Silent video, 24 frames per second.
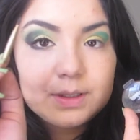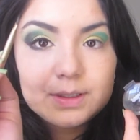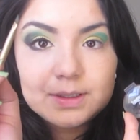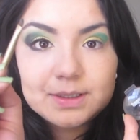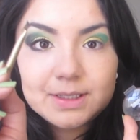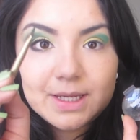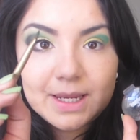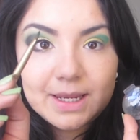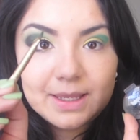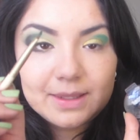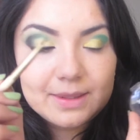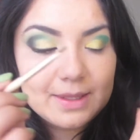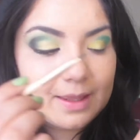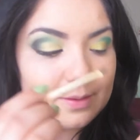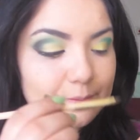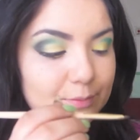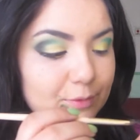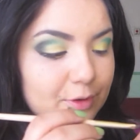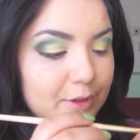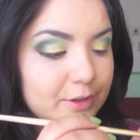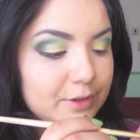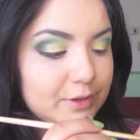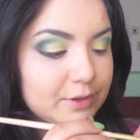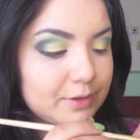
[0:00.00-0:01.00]
Taking that
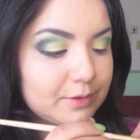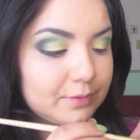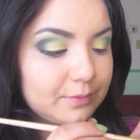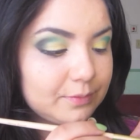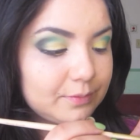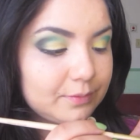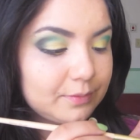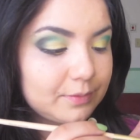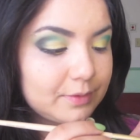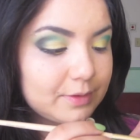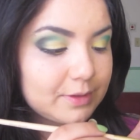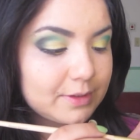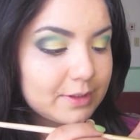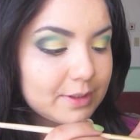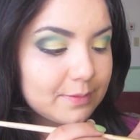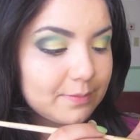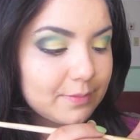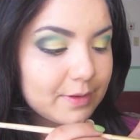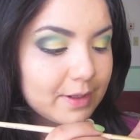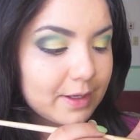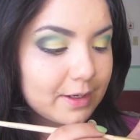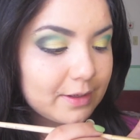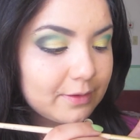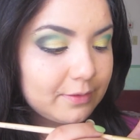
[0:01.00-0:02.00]
brush, dip
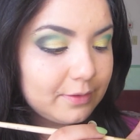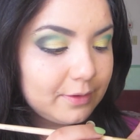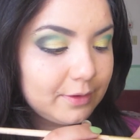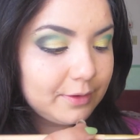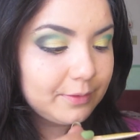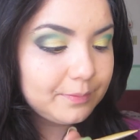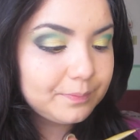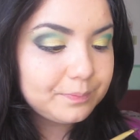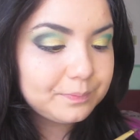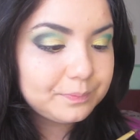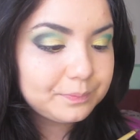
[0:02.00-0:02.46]
that in